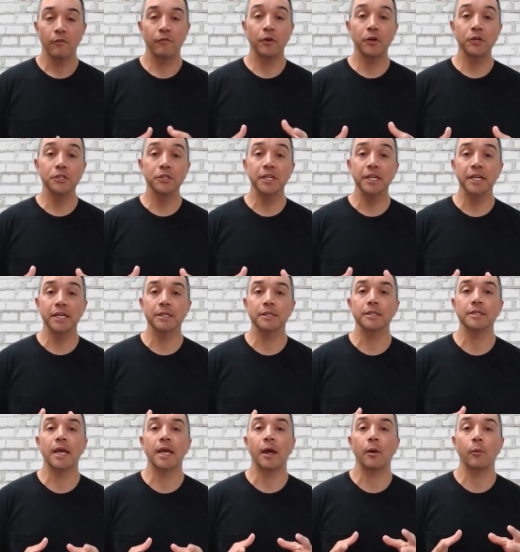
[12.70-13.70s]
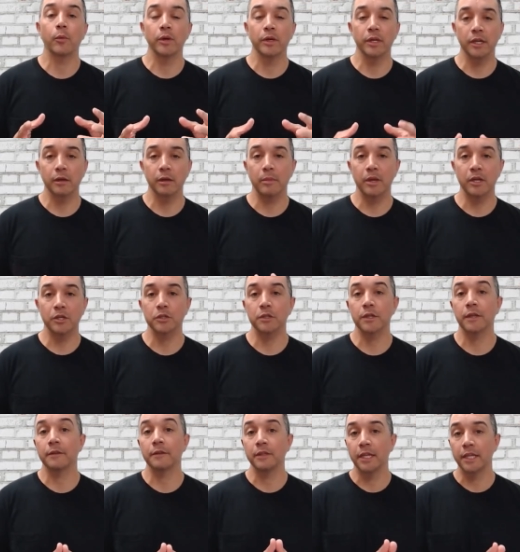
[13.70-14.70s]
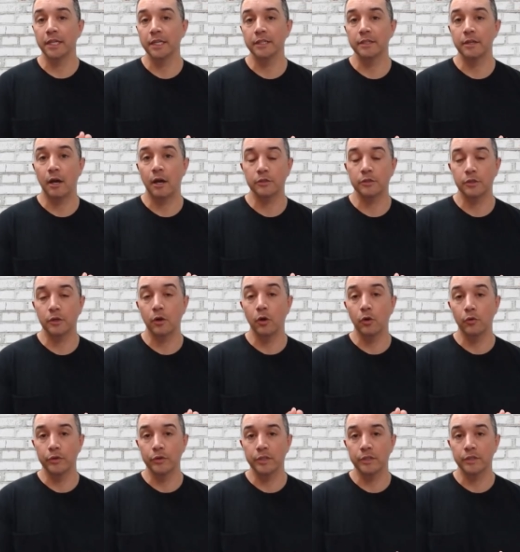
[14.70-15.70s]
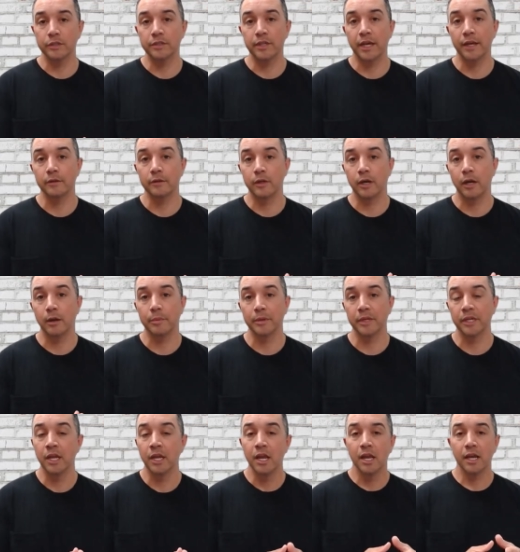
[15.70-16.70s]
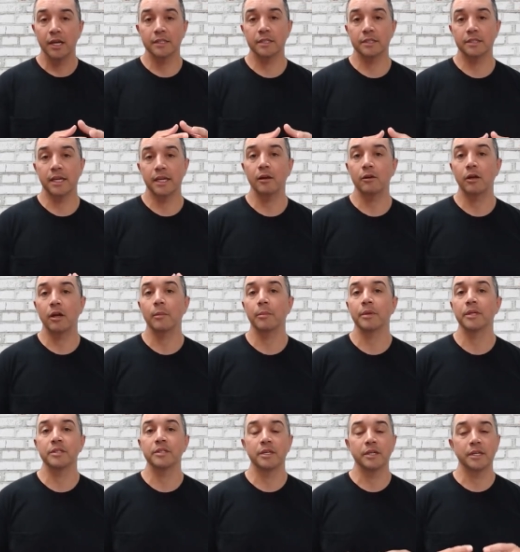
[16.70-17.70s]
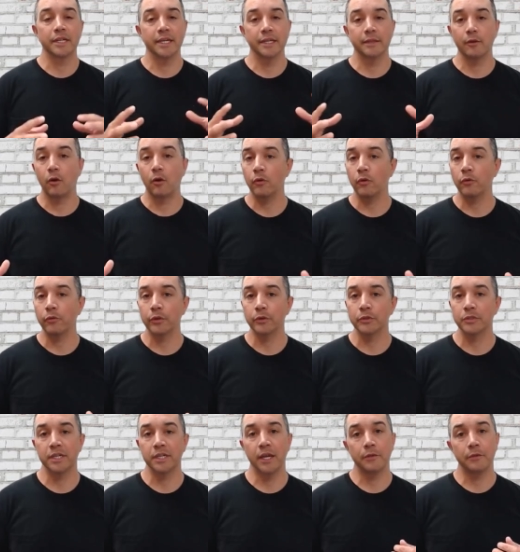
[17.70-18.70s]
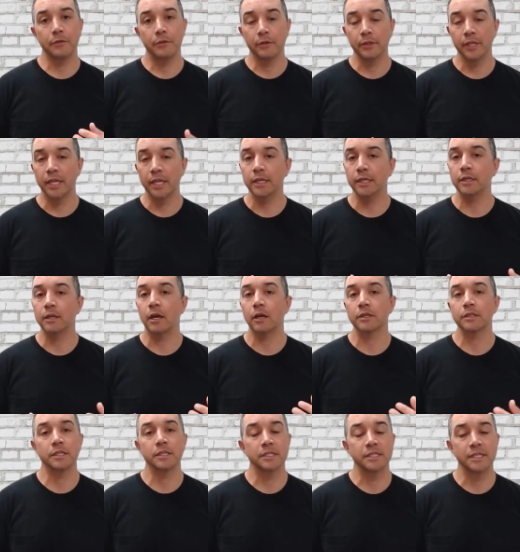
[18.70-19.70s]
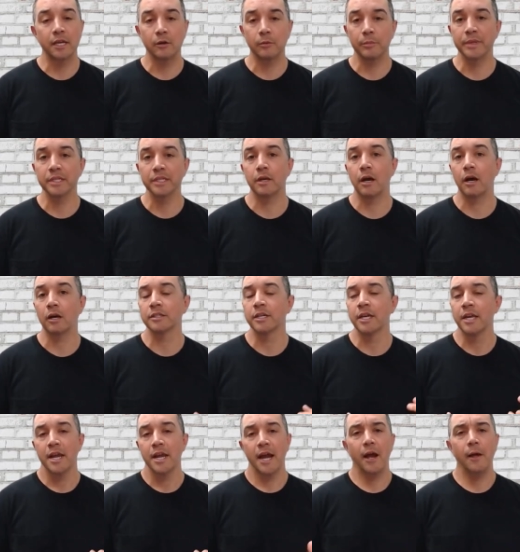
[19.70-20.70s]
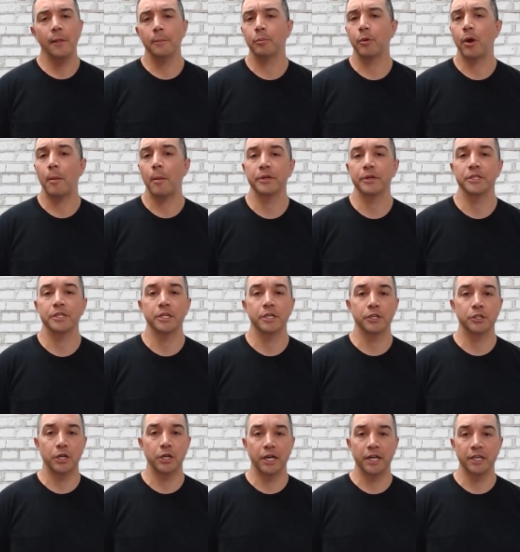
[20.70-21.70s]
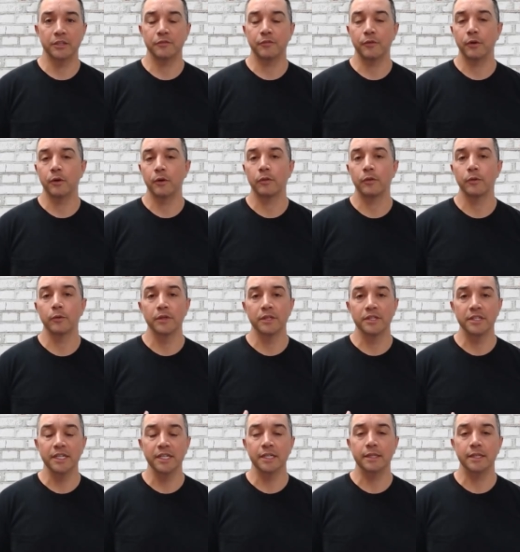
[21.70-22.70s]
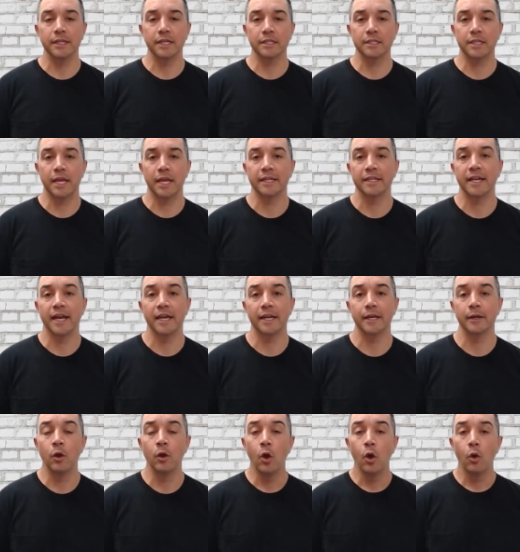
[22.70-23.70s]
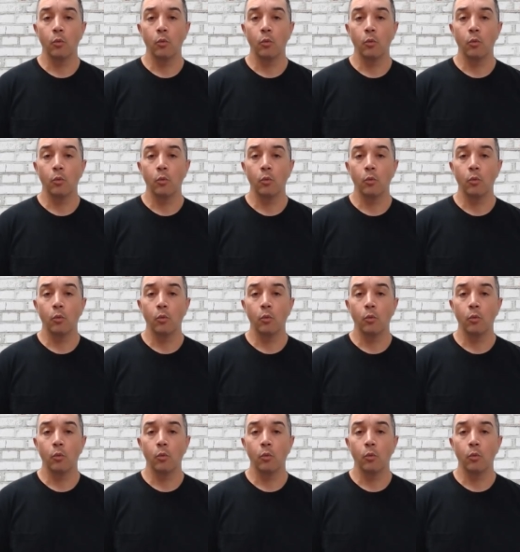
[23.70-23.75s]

First thing is, is that we need to make sure that the lending docs are over to the title company because the title company is going to get all those together: the lending docs, the settlement docs, how the property is going to transfer through the deed, things like that. And